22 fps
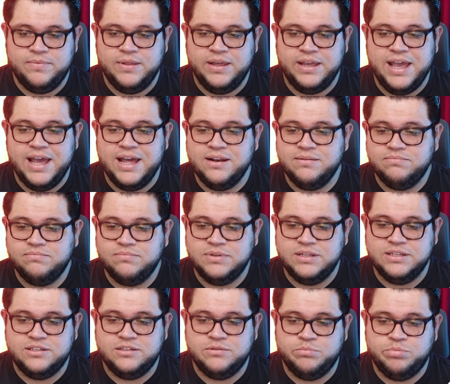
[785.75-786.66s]
Again,
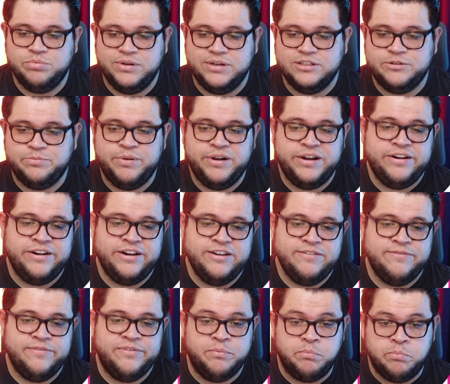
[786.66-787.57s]
it's
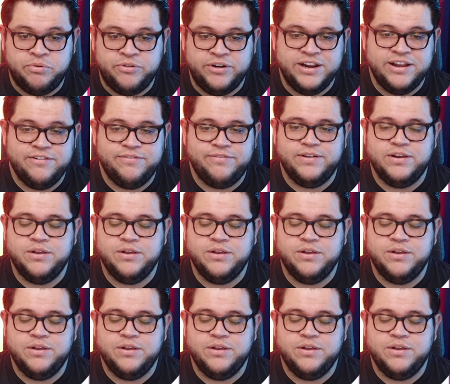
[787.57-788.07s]
very brief,